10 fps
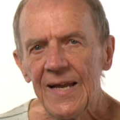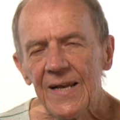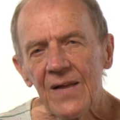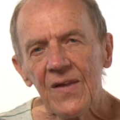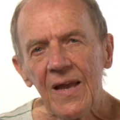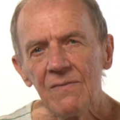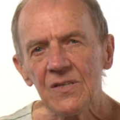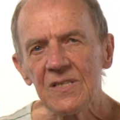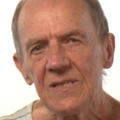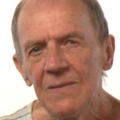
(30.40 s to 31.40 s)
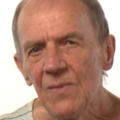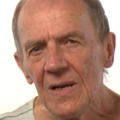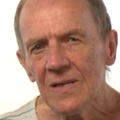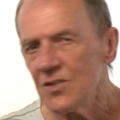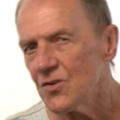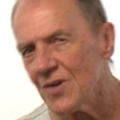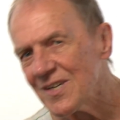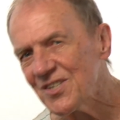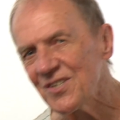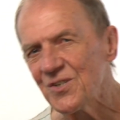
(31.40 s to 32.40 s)
Now, they have a similar
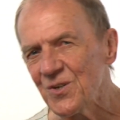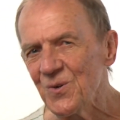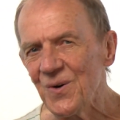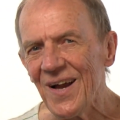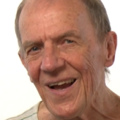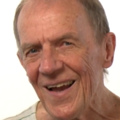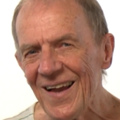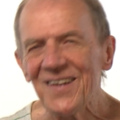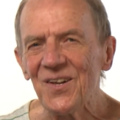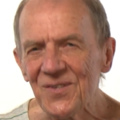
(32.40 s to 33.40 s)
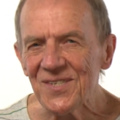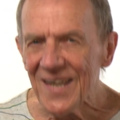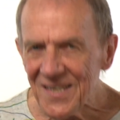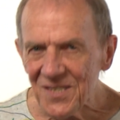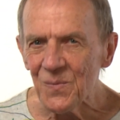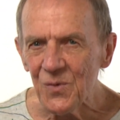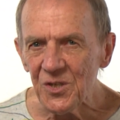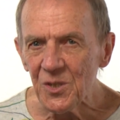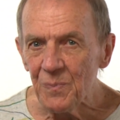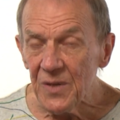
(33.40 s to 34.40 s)
structure to Anglo-Saxon
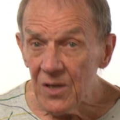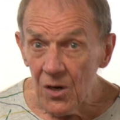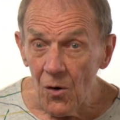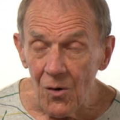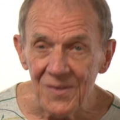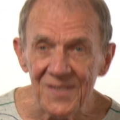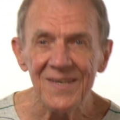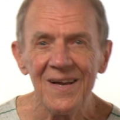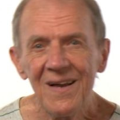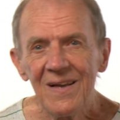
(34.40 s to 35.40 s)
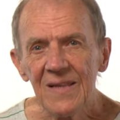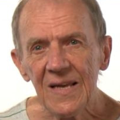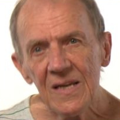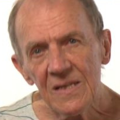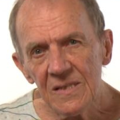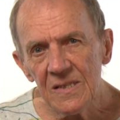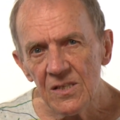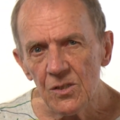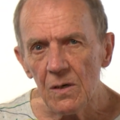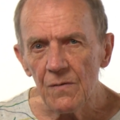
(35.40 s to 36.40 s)
words because they
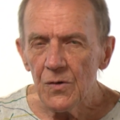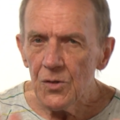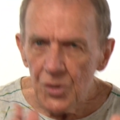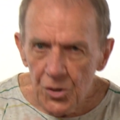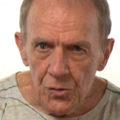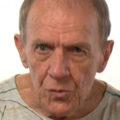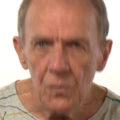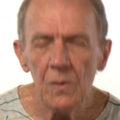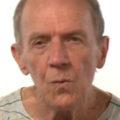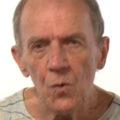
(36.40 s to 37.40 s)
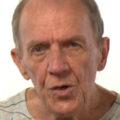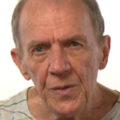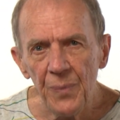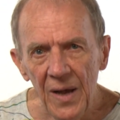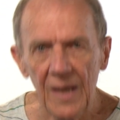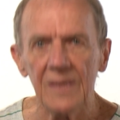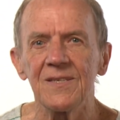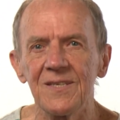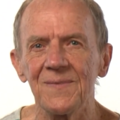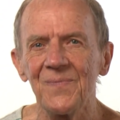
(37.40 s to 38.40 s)
consist of two word
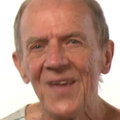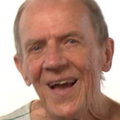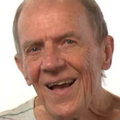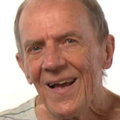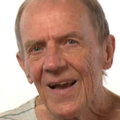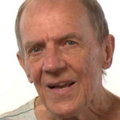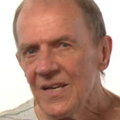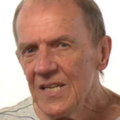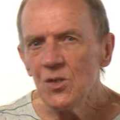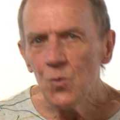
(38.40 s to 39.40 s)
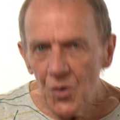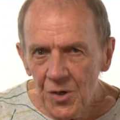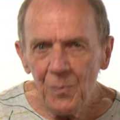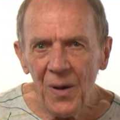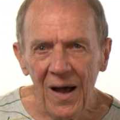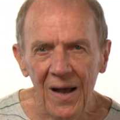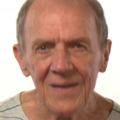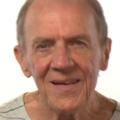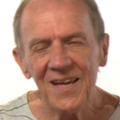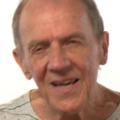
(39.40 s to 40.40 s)
parts, and each word part
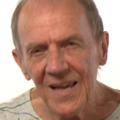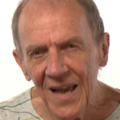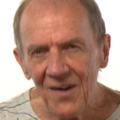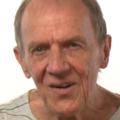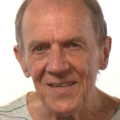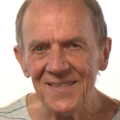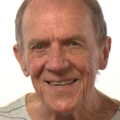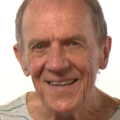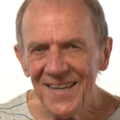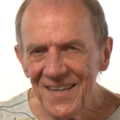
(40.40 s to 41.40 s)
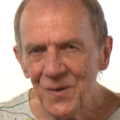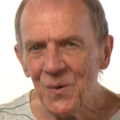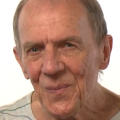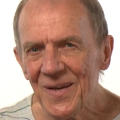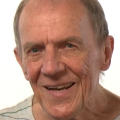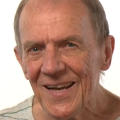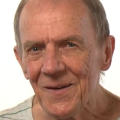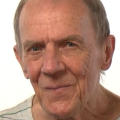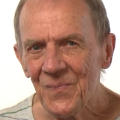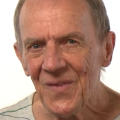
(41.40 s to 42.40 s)
carries equal meaning.